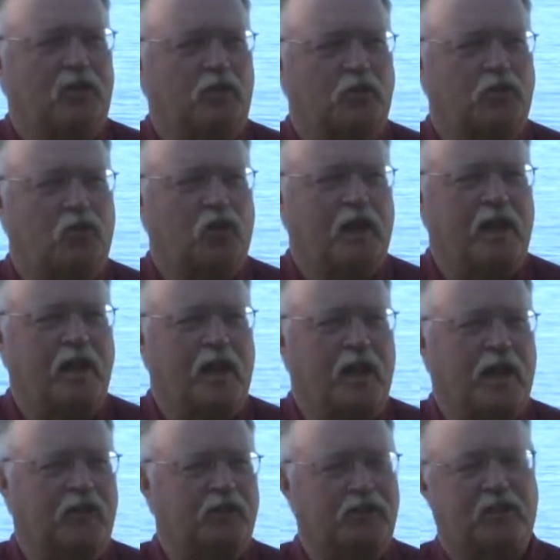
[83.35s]
was really a
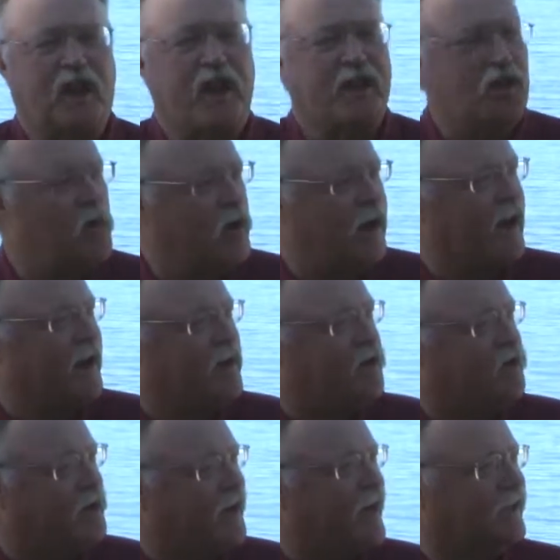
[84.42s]
little sign you had on
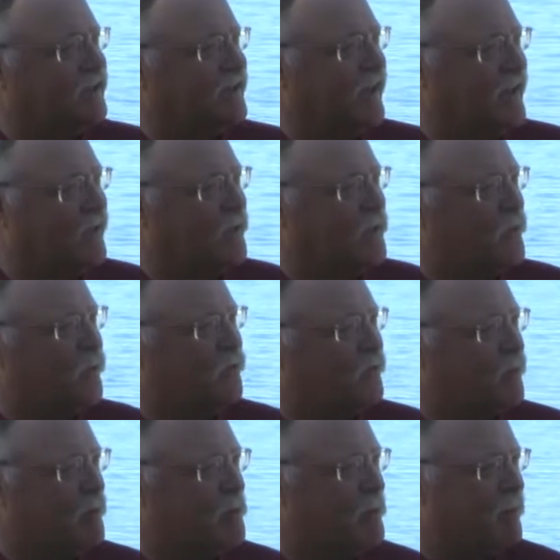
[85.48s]
your desk. I don't know if
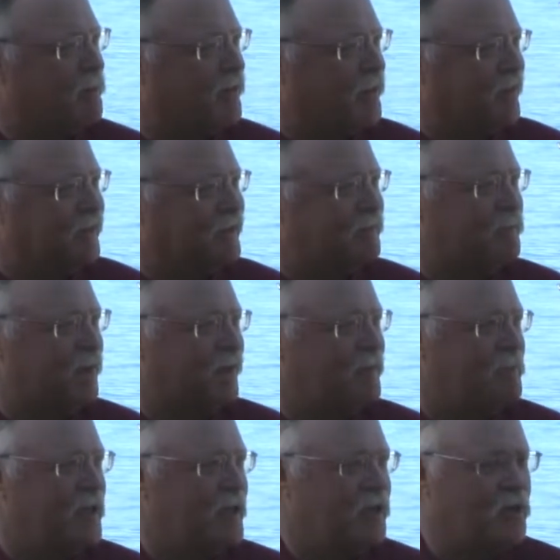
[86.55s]
you remember this, but
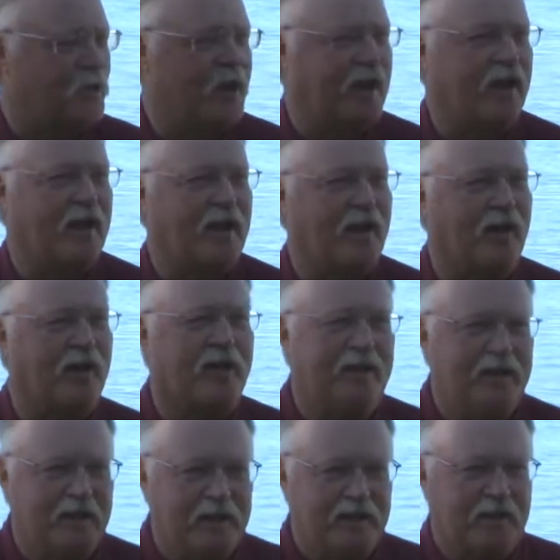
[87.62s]
you had a little
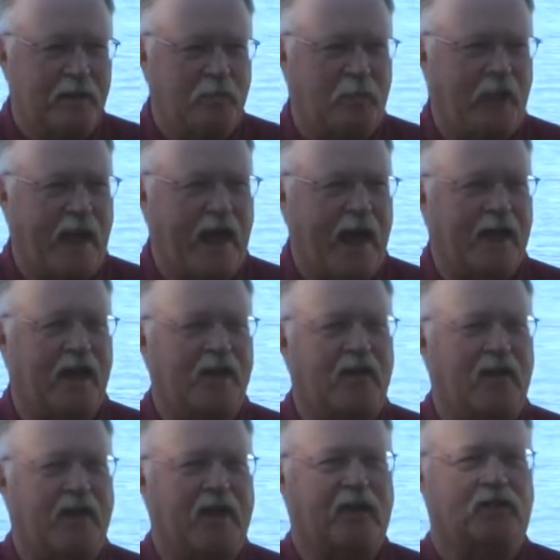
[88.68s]
plaque on
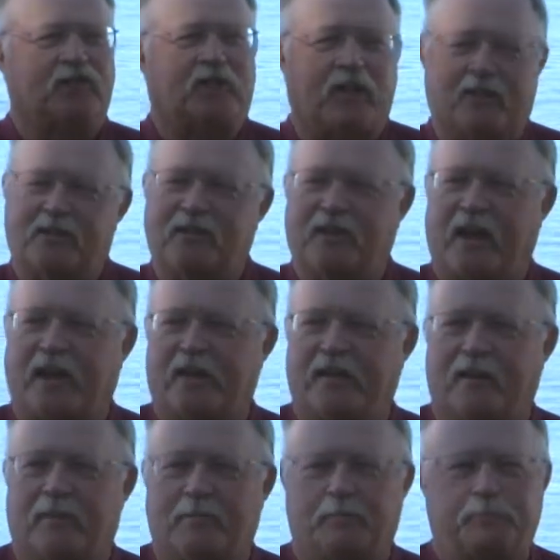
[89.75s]
your desk that
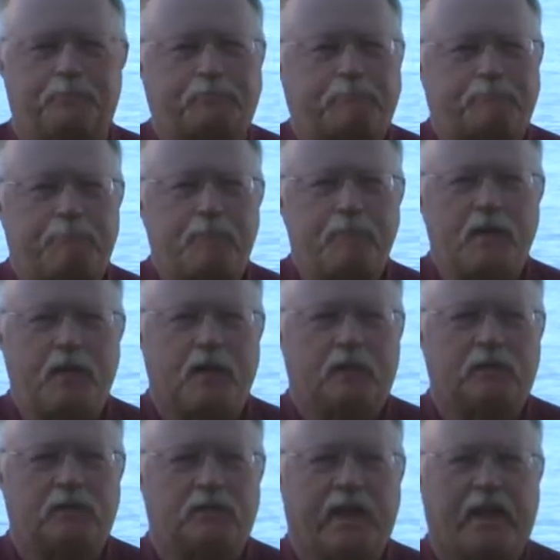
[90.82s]
said, um,
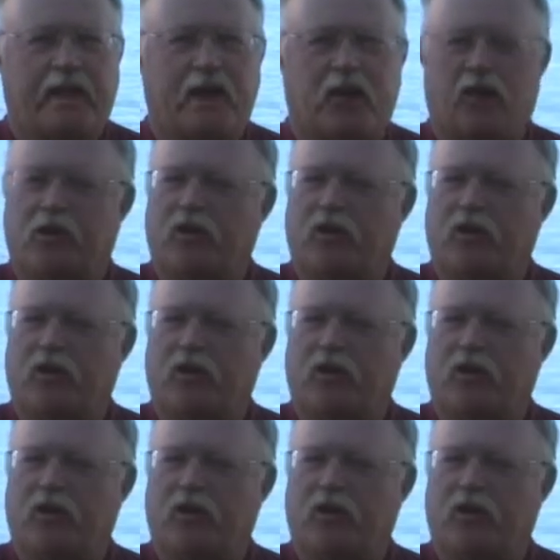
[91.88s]
take care